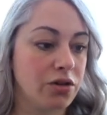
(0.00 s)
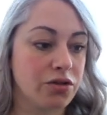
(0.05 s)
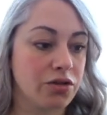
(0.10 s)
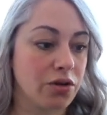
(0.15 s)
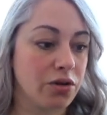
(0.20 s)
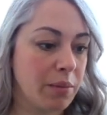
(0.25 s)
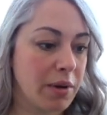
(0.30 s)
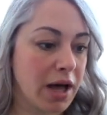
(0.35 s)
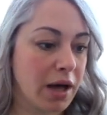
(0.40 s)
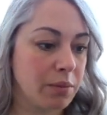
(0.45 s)
So
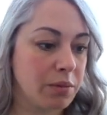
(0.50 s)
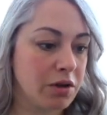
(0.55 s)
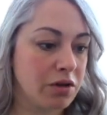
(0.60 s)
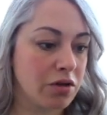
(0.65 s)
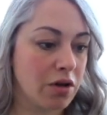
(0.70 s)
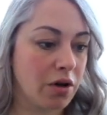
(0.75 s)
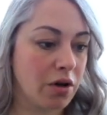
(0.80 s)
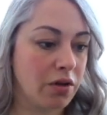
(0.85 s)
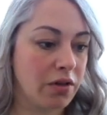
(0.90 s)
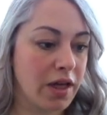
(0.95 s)
happy to
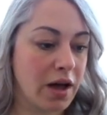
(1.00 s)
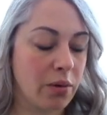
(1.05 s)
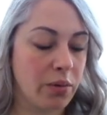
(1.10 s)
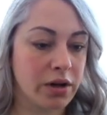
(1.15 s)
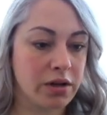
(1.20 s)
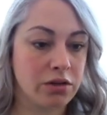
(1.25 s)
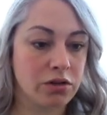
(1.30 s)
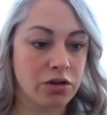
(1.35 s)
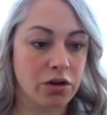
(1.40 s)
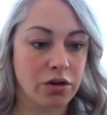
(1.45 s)
hold that
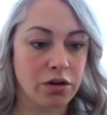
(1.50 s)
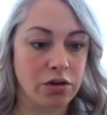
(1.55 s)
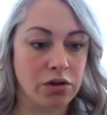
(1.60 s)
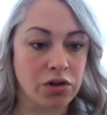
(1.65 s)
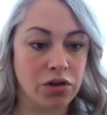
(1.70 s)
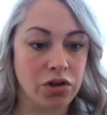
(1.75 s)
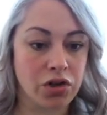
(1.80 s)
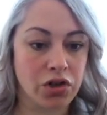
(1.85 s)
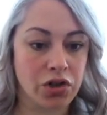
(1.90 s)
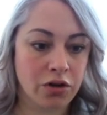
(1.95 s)
one.
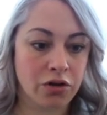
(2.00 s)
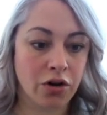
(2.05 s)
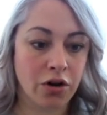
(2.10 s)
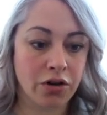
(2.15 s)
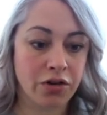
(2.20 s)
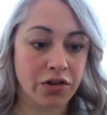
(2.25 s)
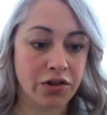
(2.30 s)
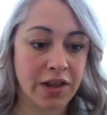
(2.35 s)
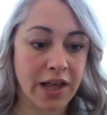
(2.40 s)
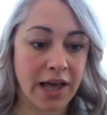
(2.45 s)
Doge
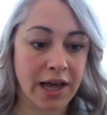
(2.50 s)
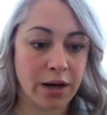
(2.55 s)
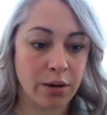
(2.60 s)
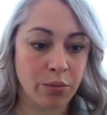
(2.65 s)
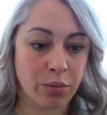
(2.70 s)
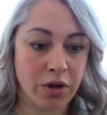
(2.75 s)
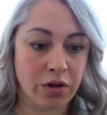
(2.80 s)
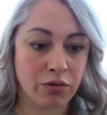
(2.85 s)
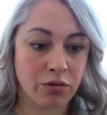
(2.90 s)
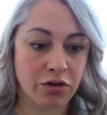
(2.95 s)
has had a
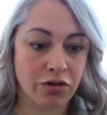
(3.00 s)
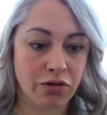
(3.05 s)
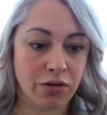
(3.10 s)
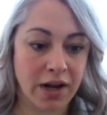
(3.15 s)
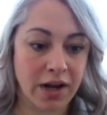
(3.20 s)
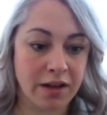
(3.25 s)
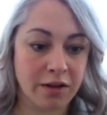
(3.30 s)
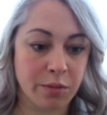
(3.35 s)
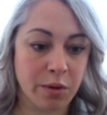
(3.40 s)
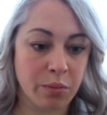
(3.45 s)
big
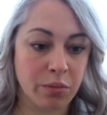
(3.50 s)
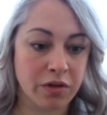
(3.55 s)
retracement,